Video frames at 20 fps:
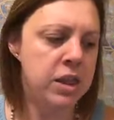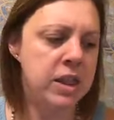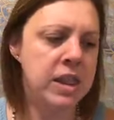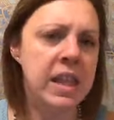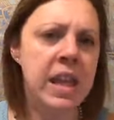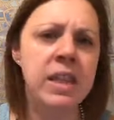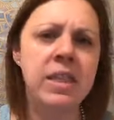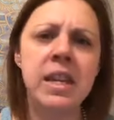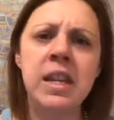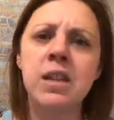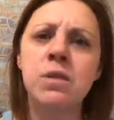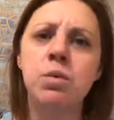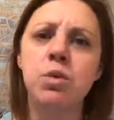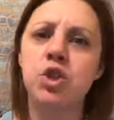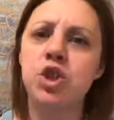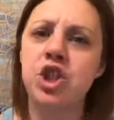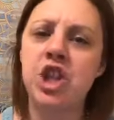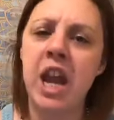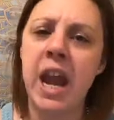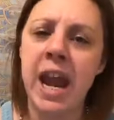Things
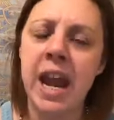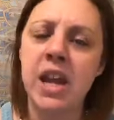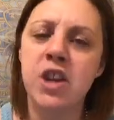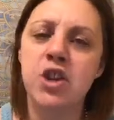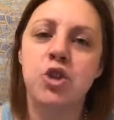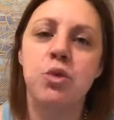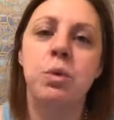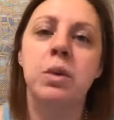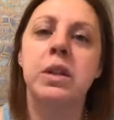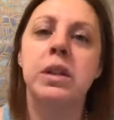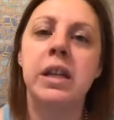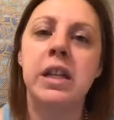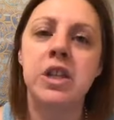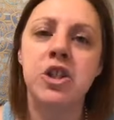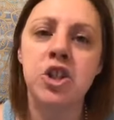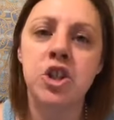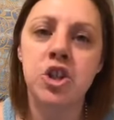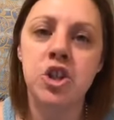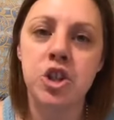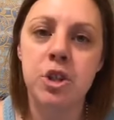will change. Your
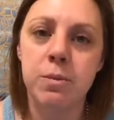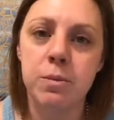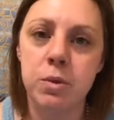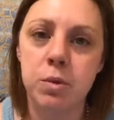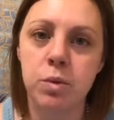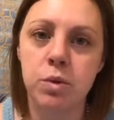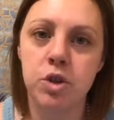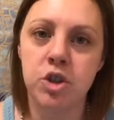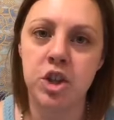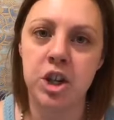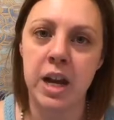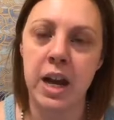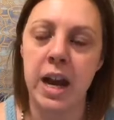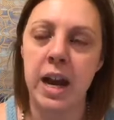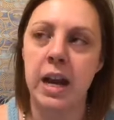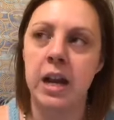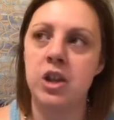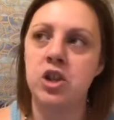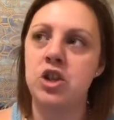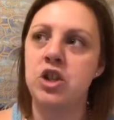relationships will
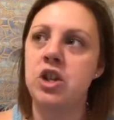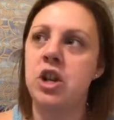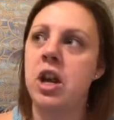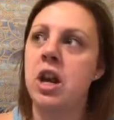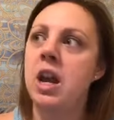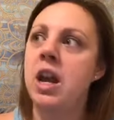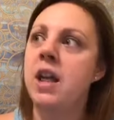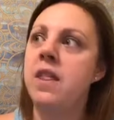change.